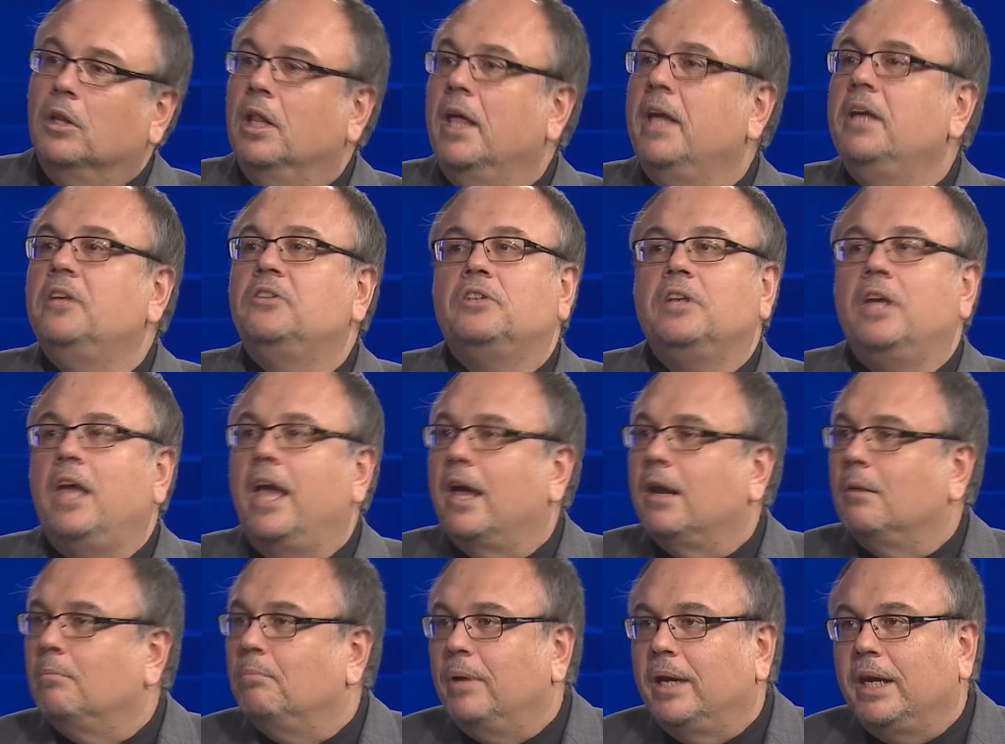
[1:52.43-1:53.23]
Lacy
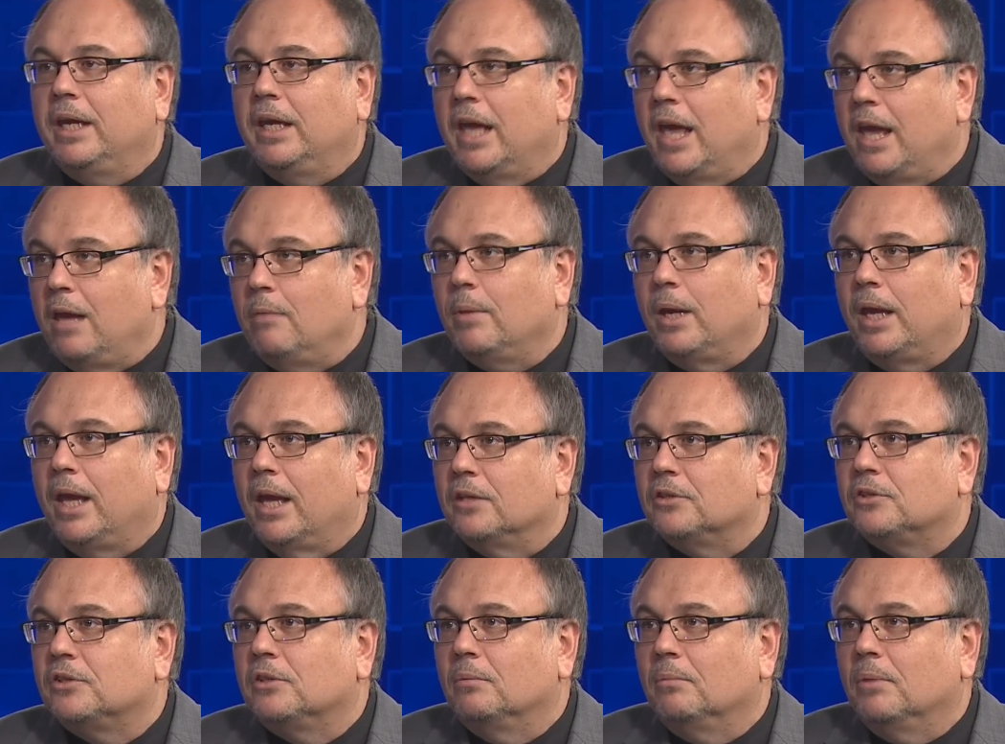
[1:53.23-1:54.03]
had a big game
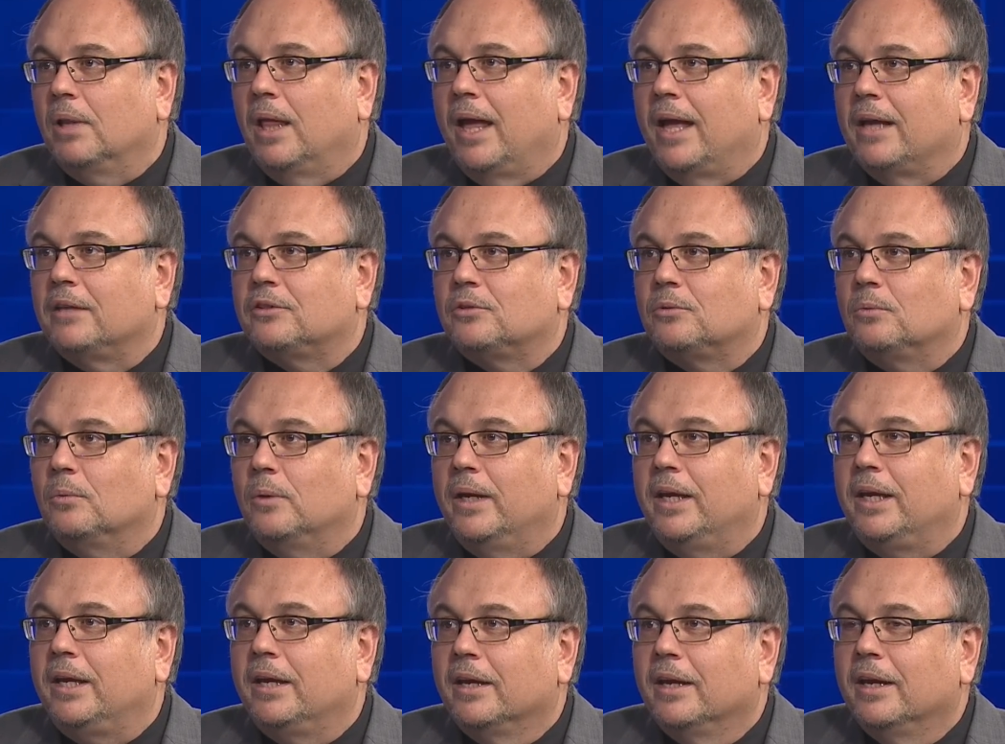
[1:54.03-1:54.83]
against them last
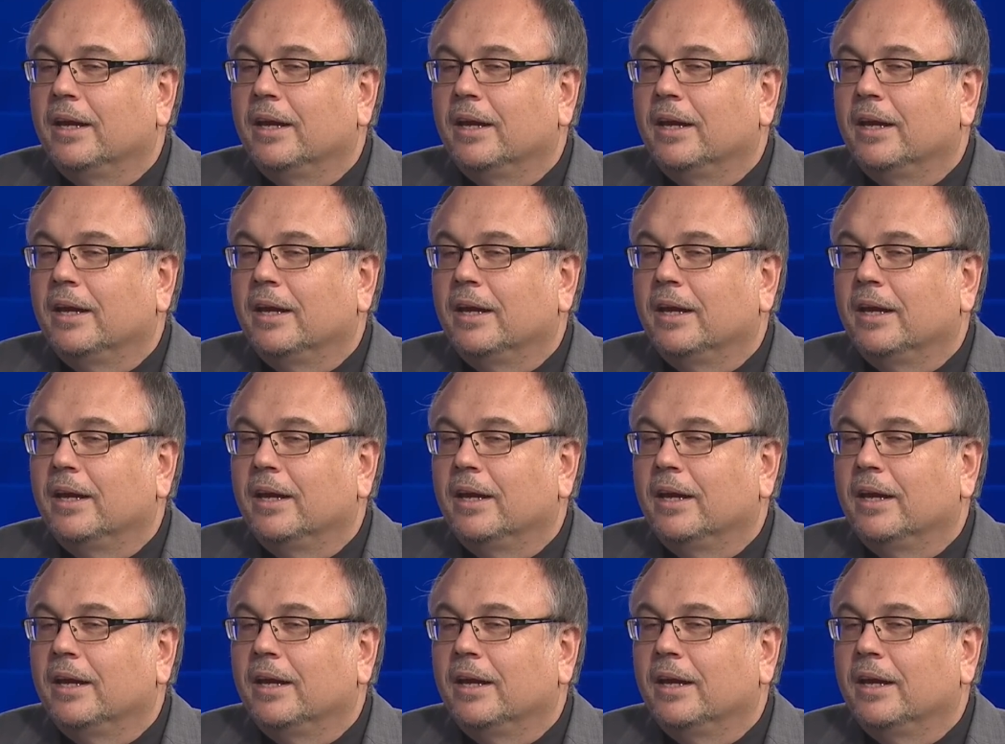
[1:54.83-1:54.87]
week.